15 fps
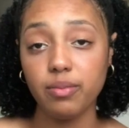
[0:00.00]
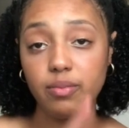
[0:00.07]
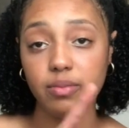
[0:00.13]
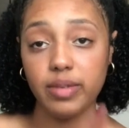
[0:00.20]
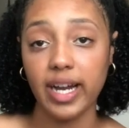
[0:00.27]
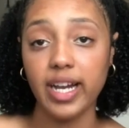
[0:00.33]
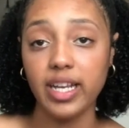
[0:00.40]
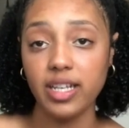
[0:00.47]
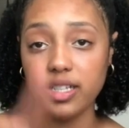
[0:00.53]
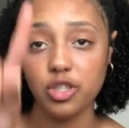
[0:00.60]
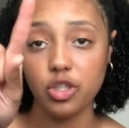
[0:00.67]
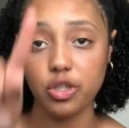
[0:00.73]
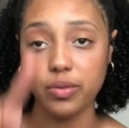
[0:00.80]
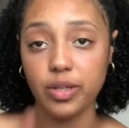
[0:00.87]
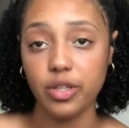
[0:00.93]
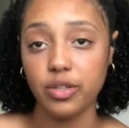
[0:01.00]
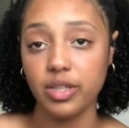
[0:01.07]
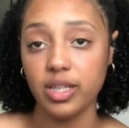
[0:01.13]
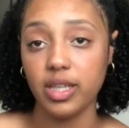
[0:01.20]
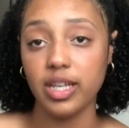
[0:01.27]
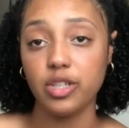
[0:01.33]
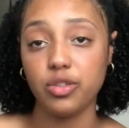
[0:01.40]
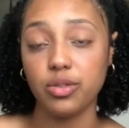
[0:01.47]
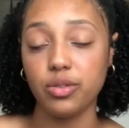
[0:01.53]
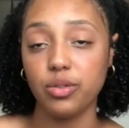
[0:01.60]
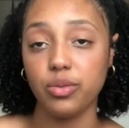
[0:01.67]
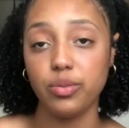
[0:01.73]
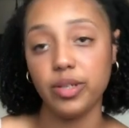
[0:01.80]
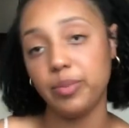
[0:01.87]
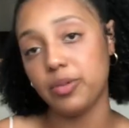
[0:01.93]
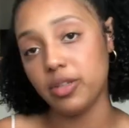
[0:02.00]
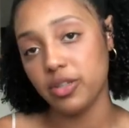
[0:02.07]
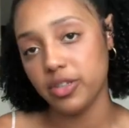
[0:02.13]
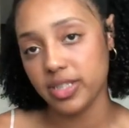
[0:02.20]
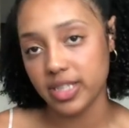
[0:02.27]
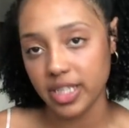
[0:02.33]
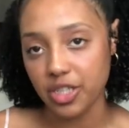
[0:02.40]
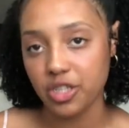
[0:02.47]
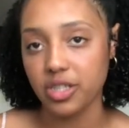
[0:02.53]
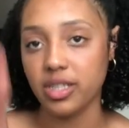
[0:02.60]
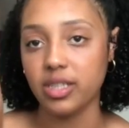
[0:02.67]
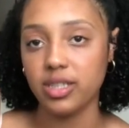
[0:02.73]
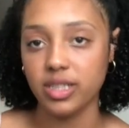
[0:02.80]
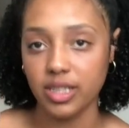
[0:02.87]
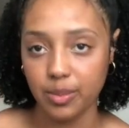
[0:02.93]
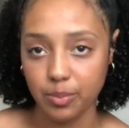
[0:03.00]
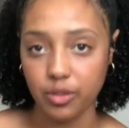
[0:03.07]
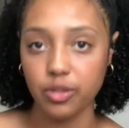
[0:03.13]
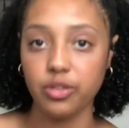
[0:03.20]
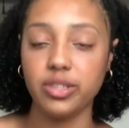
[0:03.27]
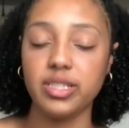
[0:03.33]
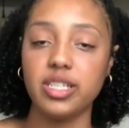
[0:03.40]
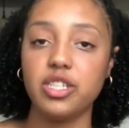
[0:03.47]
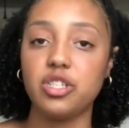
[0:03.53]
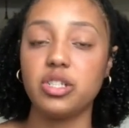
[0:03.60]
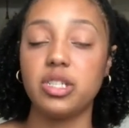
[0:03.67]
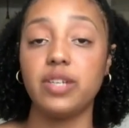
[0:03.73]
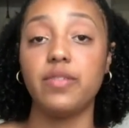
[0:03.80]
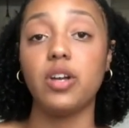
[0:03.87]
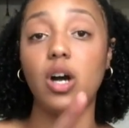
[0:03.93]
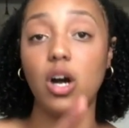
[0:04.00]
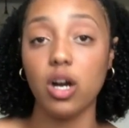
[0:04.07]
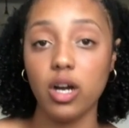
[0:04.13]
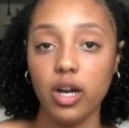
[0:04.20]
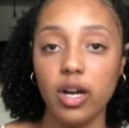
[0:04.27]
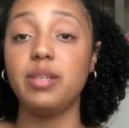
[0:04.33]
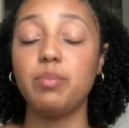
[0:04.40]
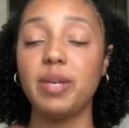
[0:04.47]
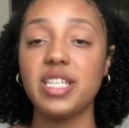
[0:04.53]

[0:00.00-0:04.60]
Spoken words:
right, it's showing you the electrical repolarization and depolarization of the heart,